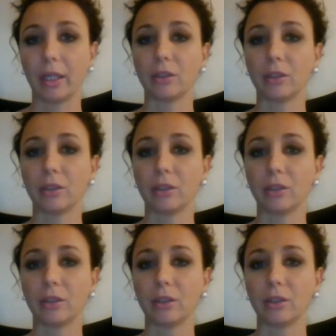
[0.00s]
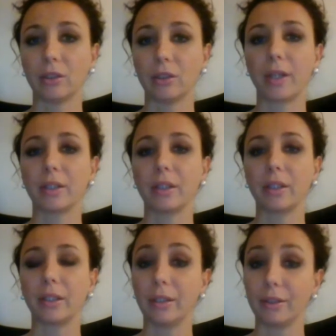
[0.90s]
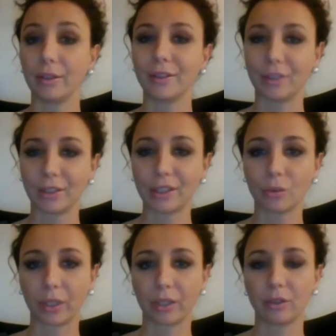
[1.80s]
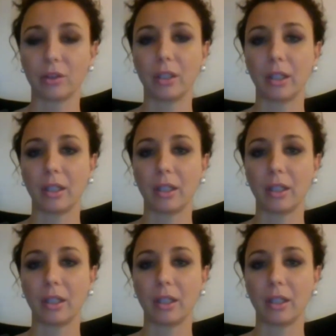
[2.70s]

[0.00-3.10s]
and we are in this together